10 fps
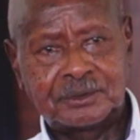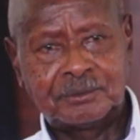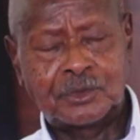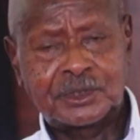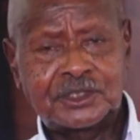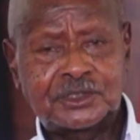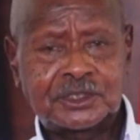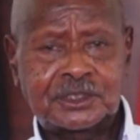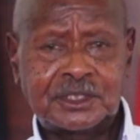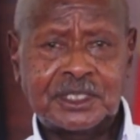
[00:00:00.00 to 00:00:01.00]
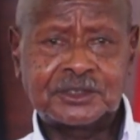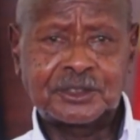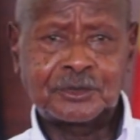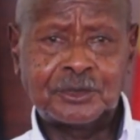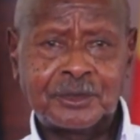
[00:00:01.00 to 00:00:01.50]
more than 60 years
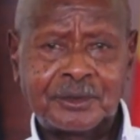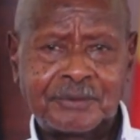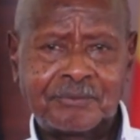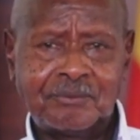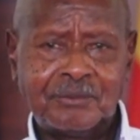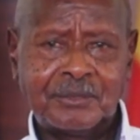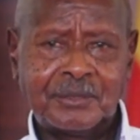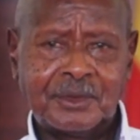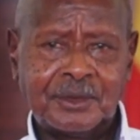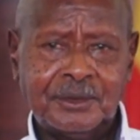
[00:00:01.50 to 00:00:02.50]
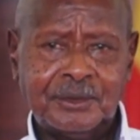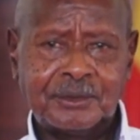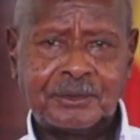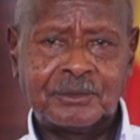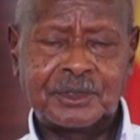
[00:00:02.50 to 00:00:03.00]
ago,
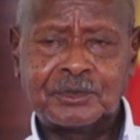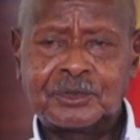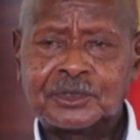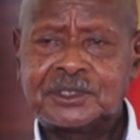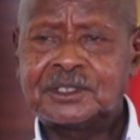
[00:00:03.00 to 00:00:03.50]
when we got